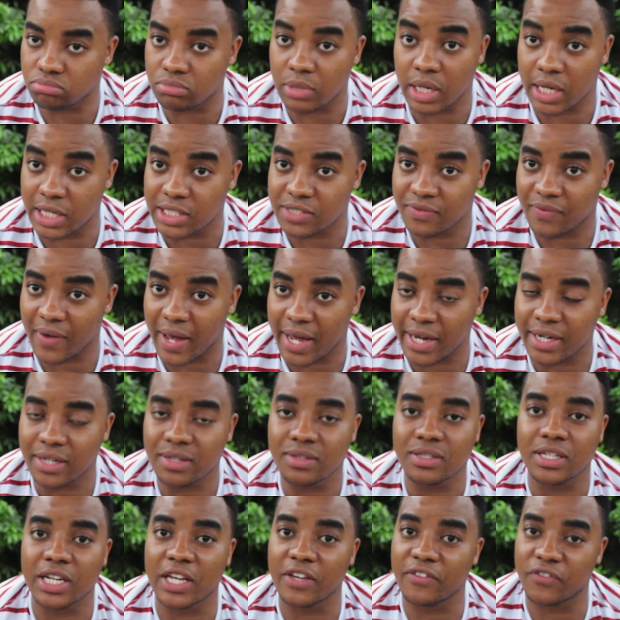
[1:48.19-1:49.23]
it's
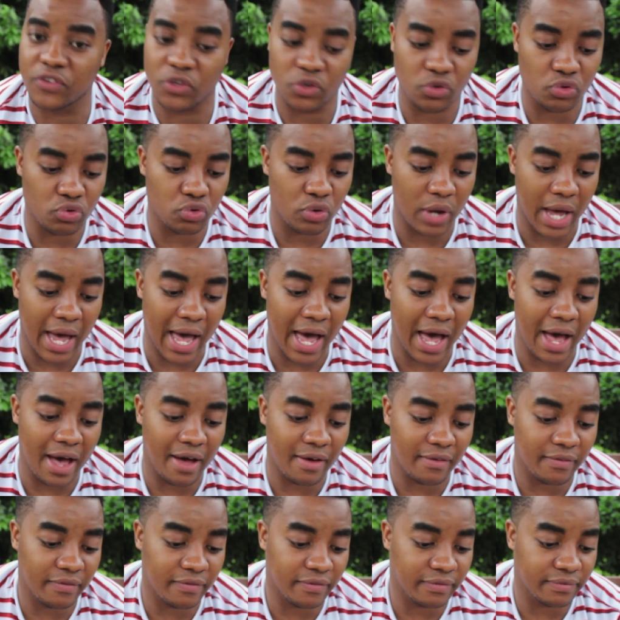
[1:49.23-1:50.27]
fine if you
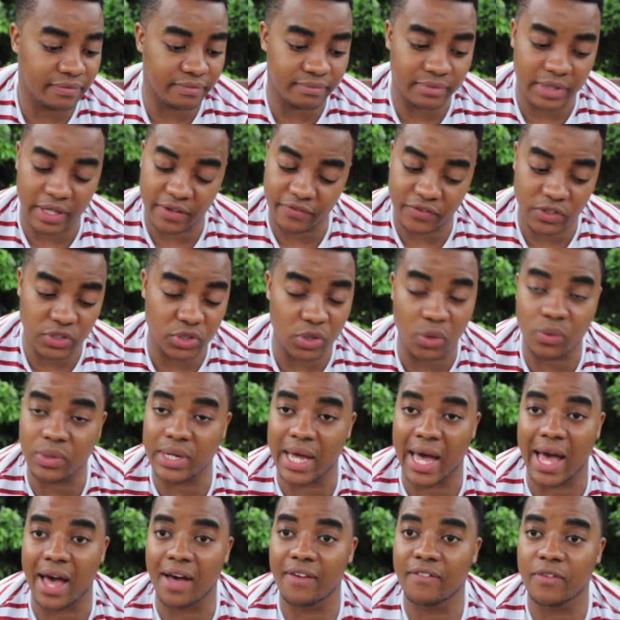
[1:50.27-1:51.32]
don't
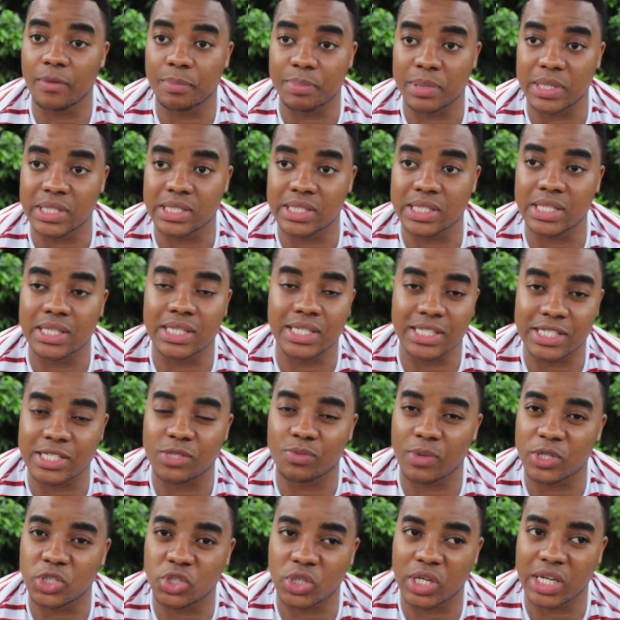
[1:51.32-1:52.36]
have a PC. This is
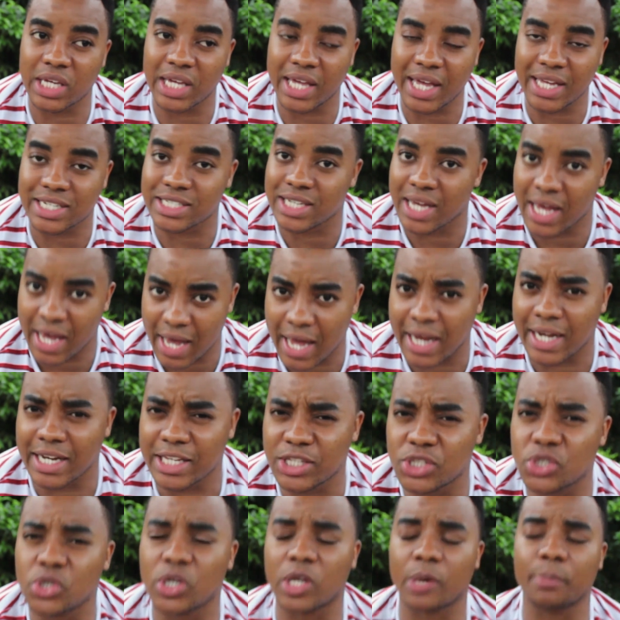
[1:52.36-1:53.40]
what you can get. At
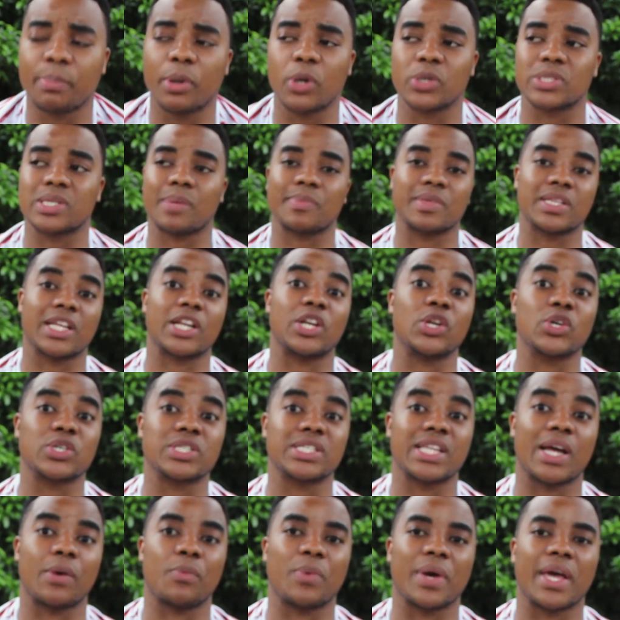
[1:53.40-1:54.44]
least you can post something that looks
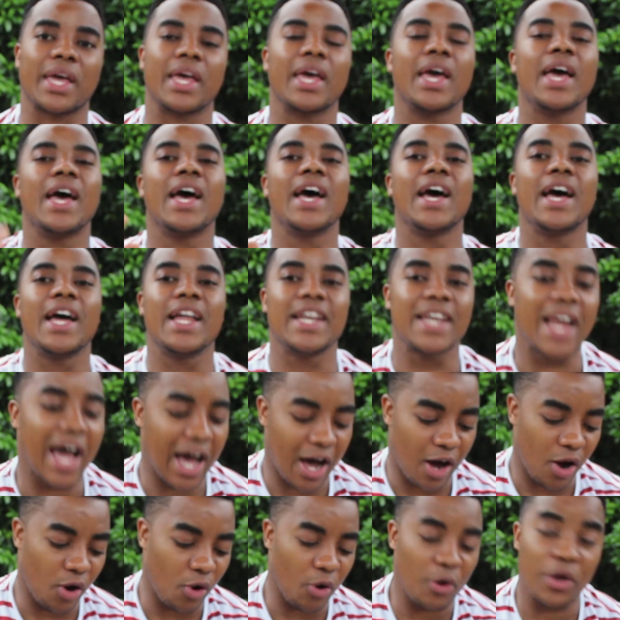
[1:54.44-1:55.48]
that way.
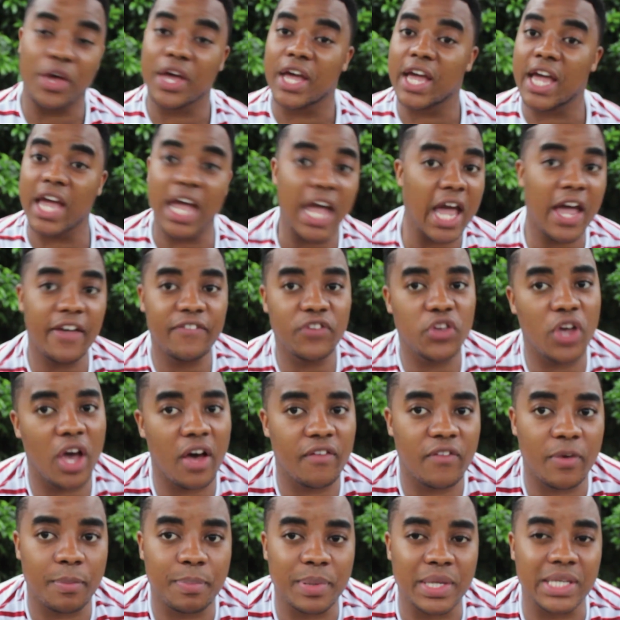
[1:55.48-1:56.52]
Now, if you
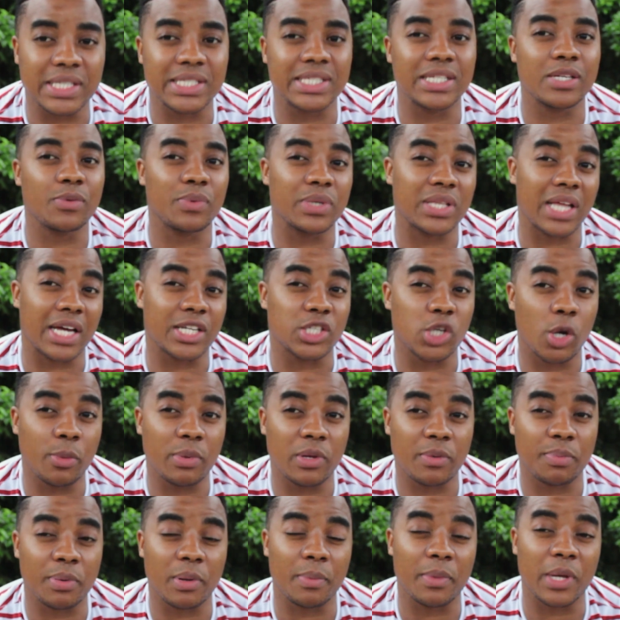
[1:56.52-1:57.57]
have a PC with
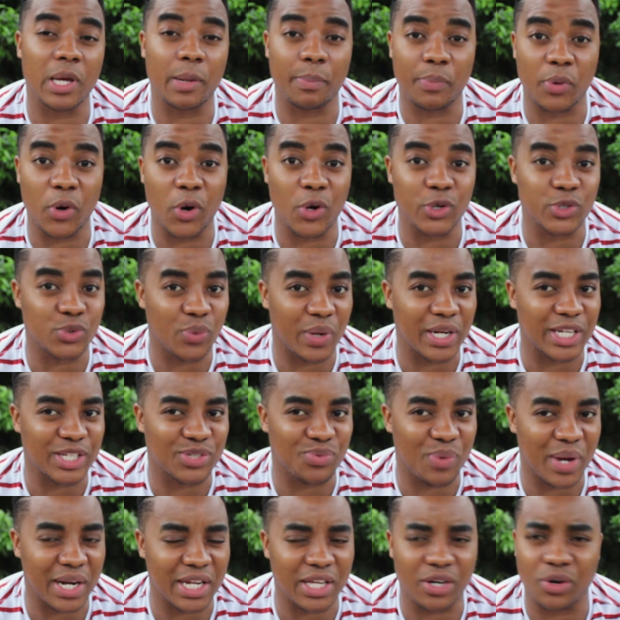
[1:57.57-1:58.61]
Adobe Premiere Pro
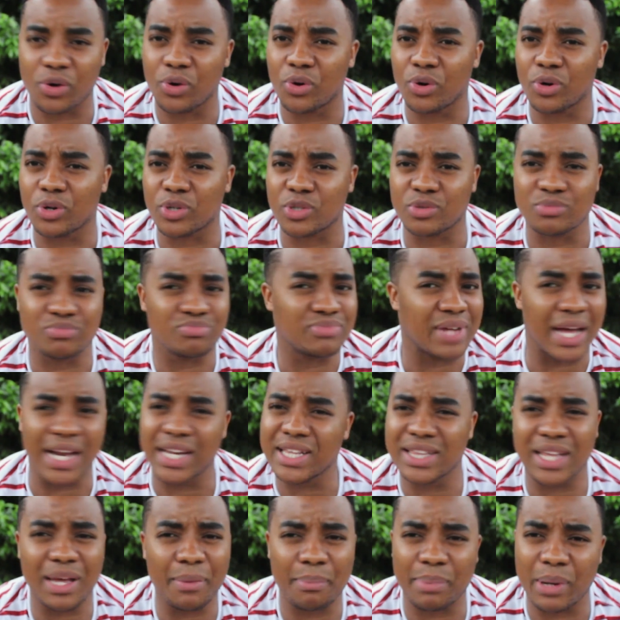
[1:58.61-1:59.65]
2020 or
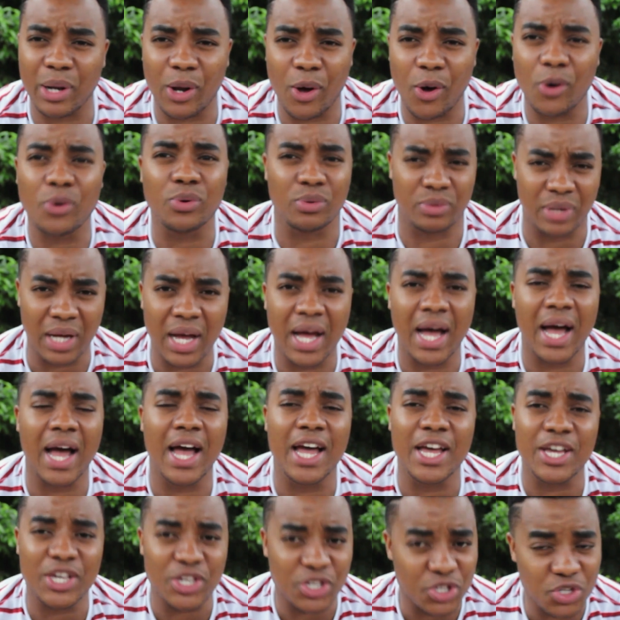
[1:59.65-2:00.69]
anything below,
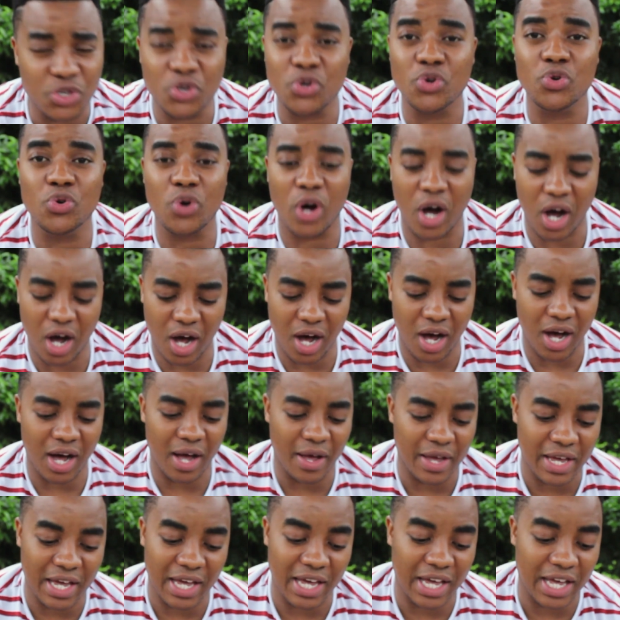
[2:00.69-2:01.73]
you
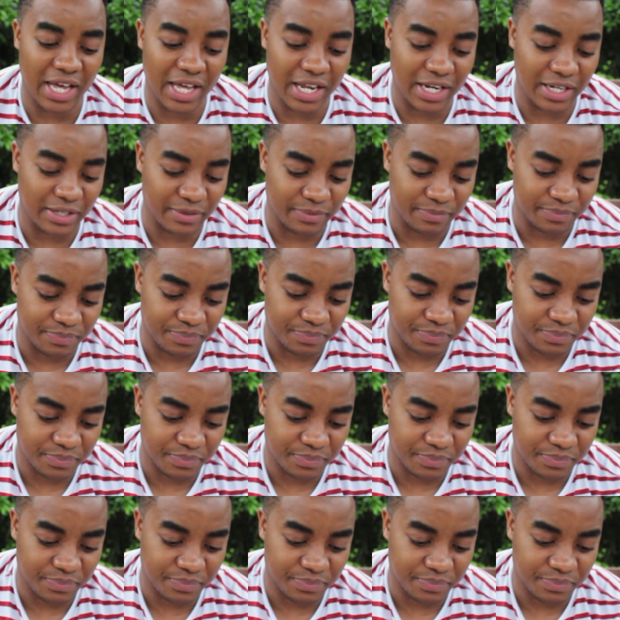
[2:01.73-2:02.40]
are in